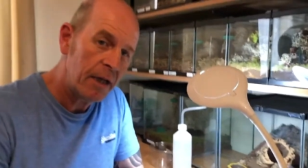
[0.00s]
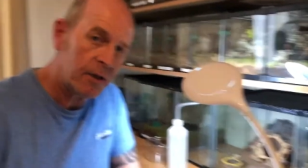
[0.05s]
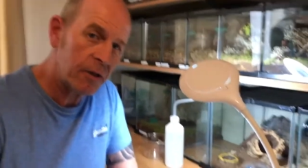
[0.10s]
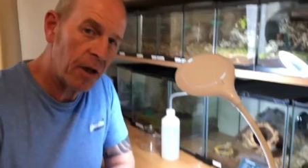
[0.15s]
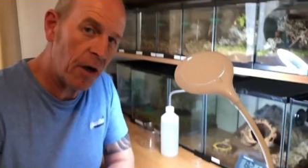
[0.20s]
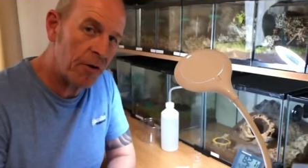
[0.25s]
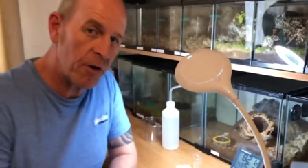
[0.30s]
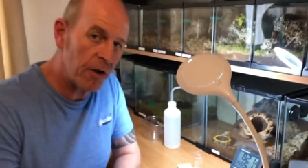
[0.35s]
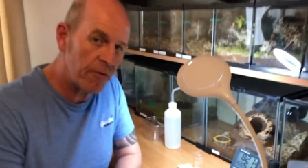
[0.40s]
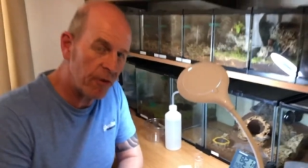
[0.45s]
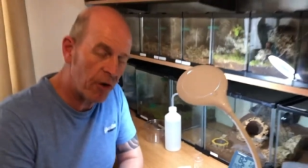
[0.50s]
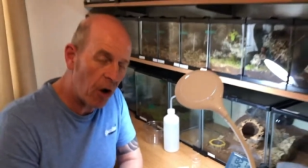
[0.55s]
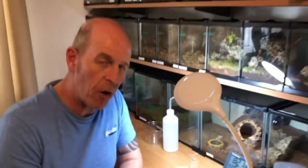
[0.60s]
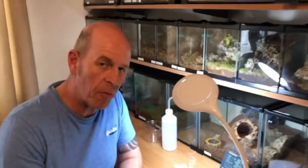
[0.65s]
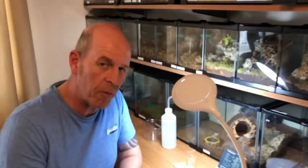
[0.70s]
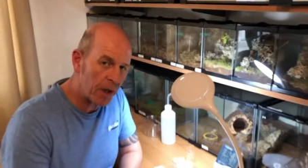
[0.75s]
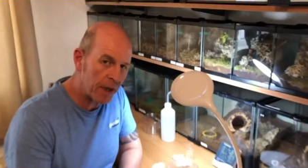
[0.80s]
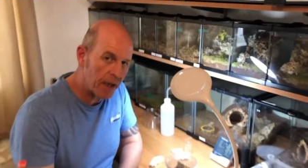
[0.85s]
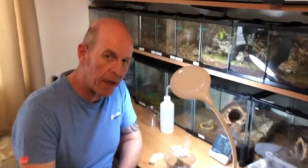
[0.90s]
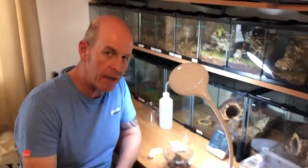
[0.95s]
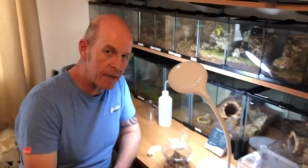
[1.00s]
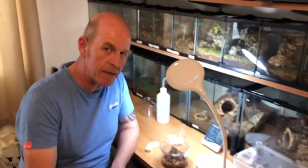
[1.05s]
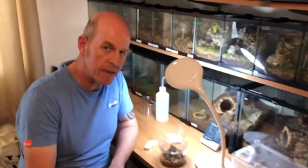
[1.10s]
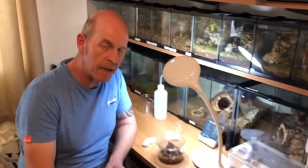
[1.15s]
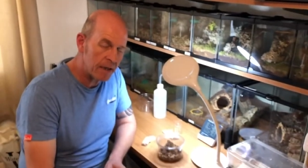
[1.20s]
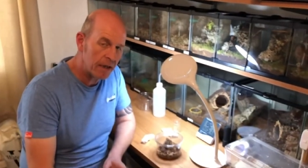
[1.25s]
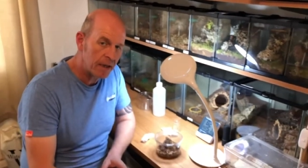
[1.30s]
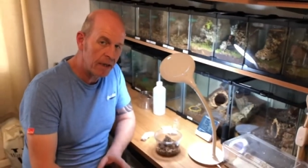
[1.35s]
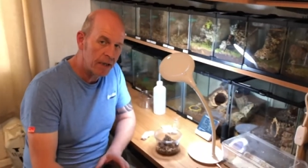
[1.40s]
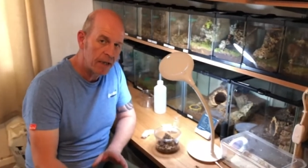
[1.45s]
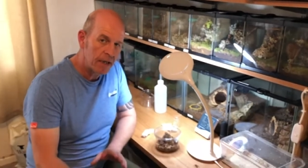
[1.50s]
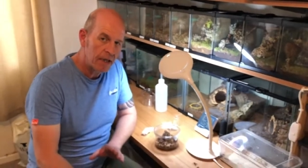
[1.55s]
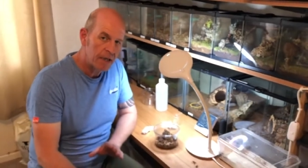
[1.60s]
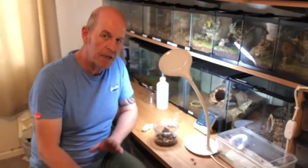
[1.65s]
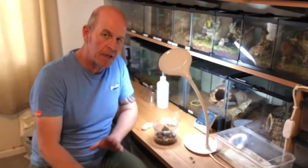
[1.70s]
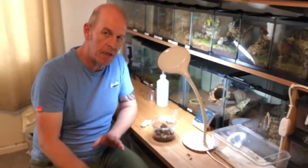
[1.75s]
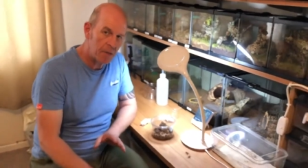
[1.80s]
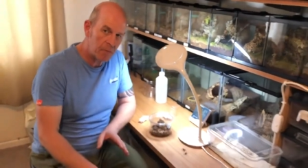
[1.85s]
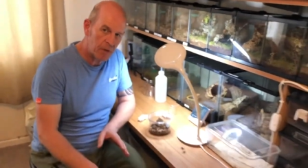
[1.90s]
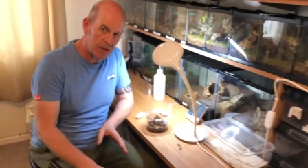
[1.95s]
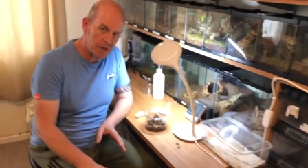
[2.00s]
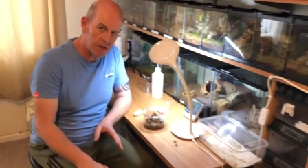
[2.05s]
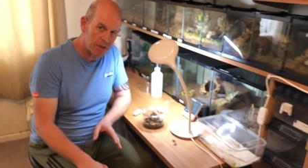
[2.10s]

Don't overcomplicate it, keep it